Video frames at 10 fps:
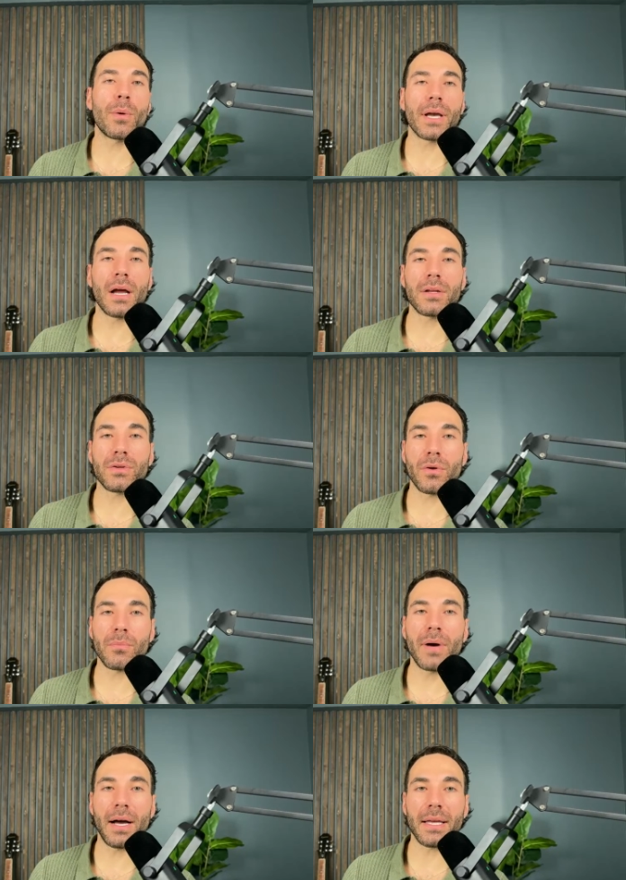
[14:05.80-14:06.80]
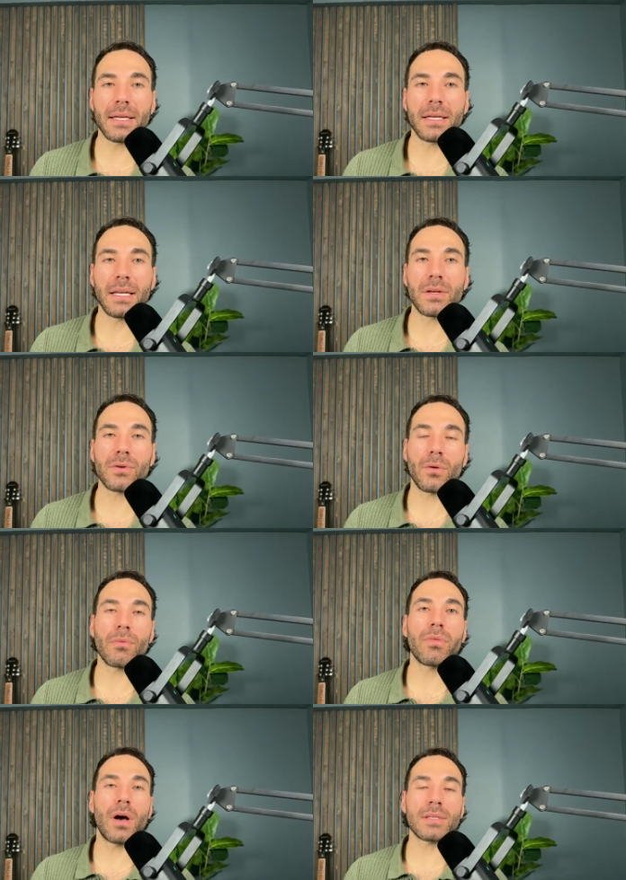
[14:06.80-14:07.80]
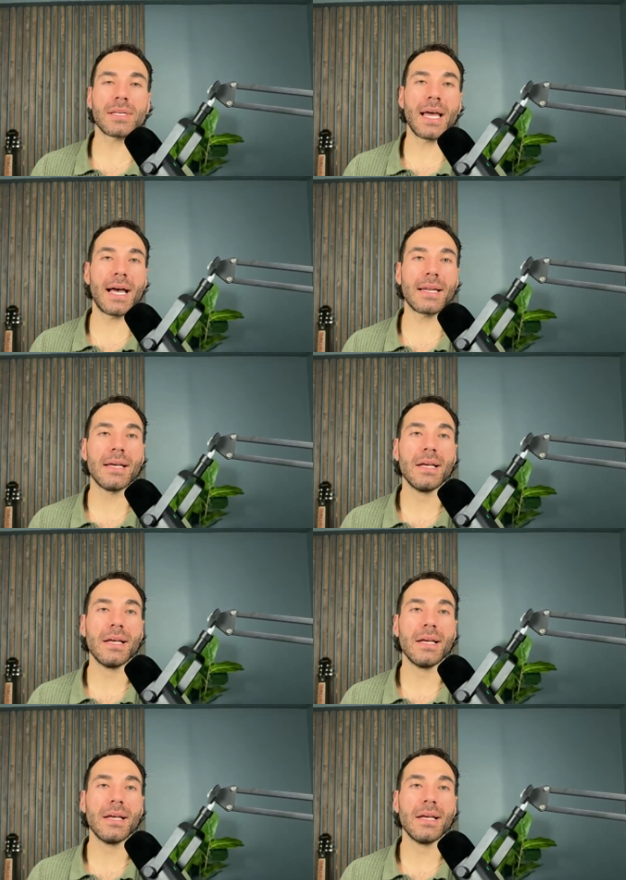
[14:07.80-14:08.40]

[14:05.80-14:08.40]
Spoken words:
on in your own body and in your own thoughts and head.